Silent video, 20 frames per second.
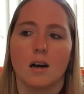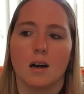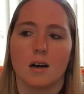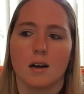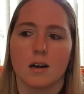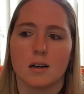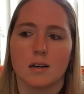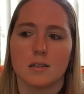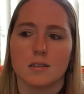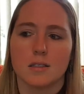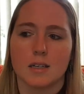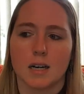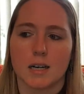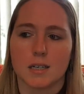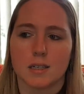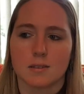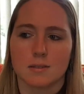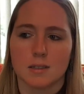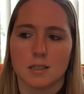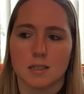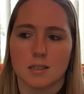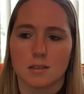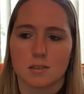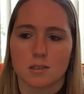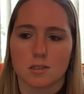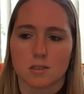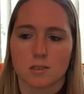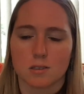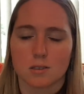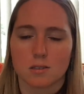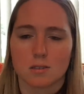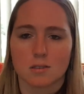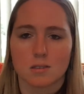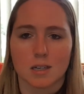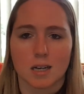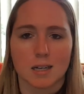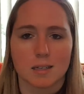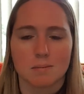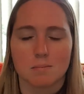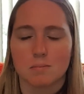diary inserts?
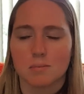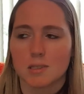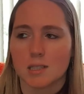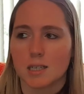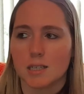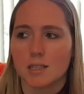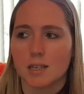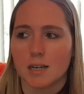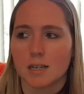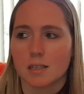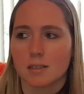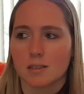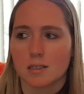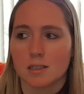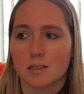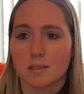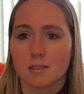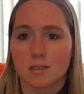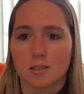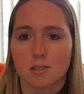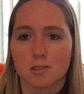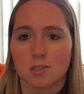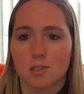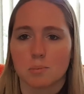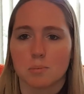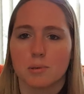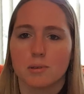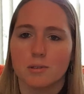I say diary inserts.